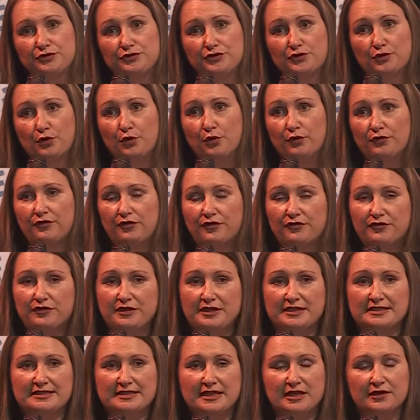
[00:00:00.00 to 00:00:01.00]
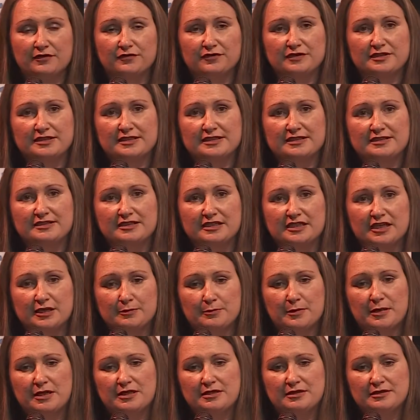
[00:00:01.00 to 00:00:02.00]
offer free services to
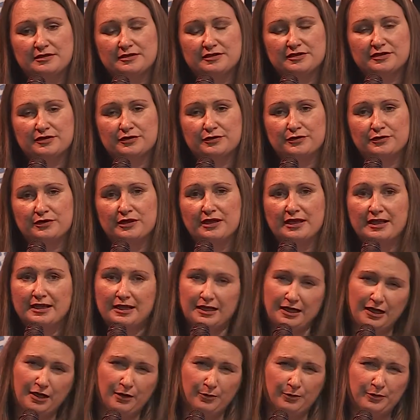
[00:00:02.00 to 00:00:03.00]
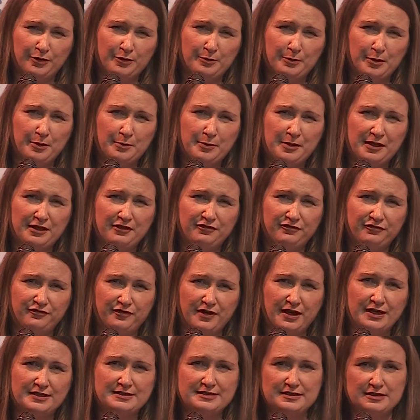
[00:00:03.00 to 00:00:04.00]
come in to help them maybe
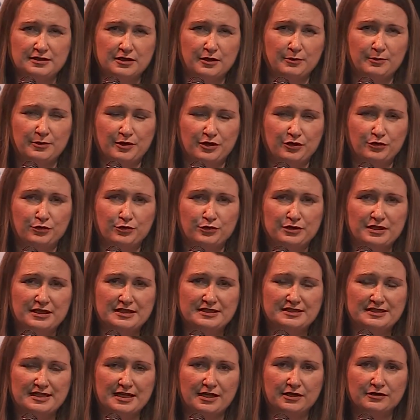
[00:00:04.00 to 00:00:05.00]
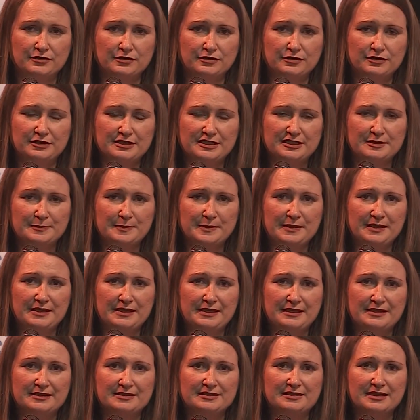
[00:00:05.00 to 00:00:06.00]
fatten up their own internal
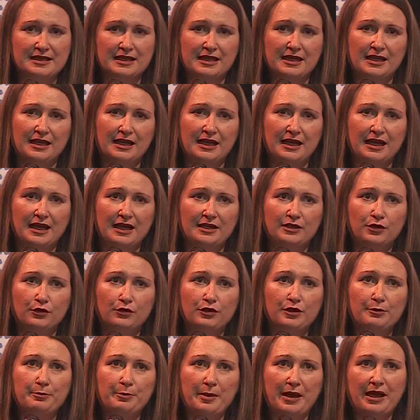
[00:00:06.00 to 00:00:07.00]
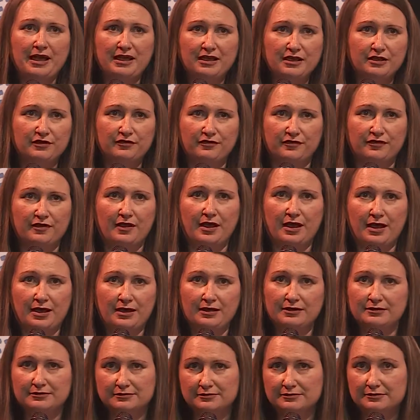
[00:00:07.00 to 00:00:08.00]
experience. And on the back of
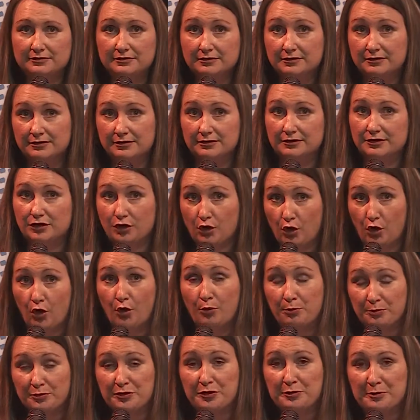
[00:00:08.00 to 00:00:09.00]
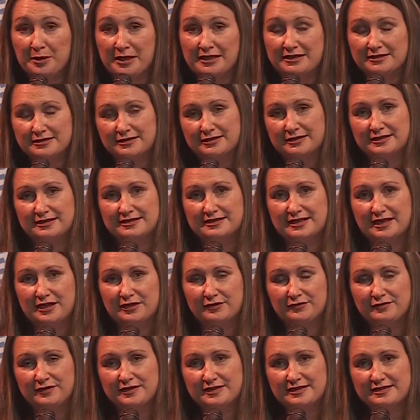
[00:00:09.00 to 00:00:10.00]
that complementary
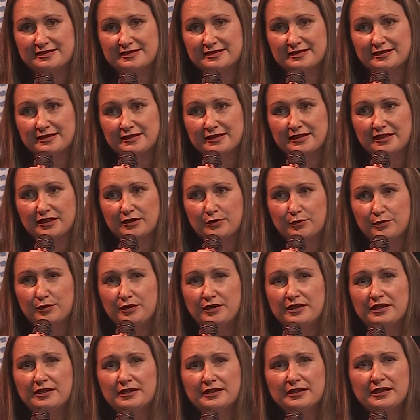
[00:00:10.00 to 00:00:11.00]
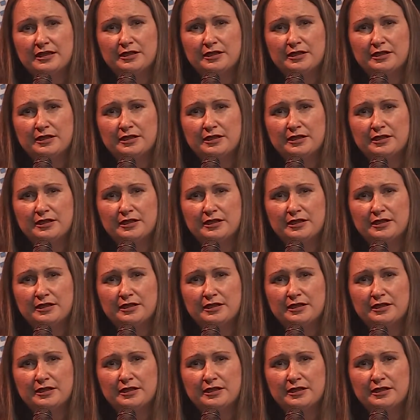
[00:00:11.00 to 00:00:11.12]
service, we really